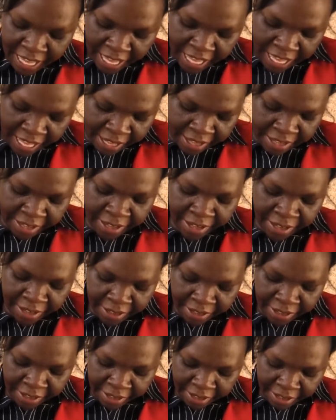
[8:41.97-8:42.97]

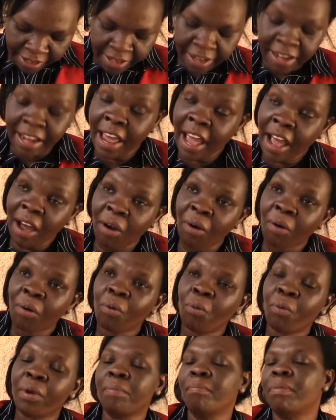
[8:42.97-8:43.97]
And
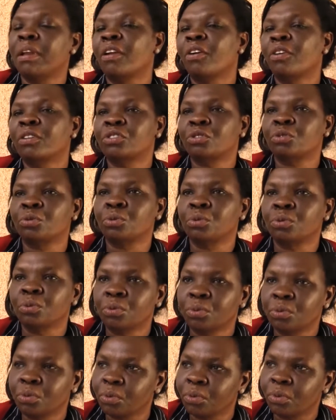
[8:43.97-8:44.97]
now we belong to
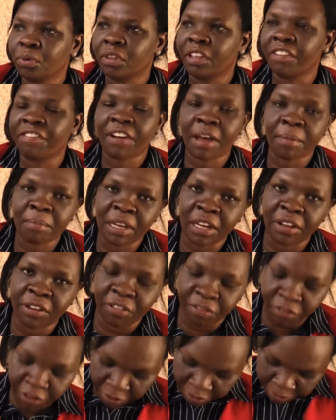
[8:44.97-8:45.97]
the family
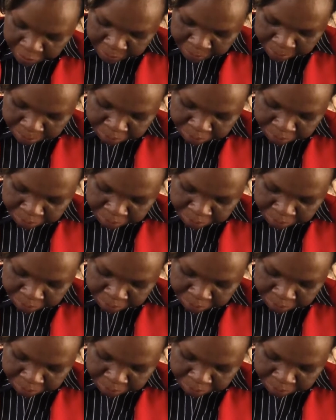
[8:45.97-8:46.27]
of God.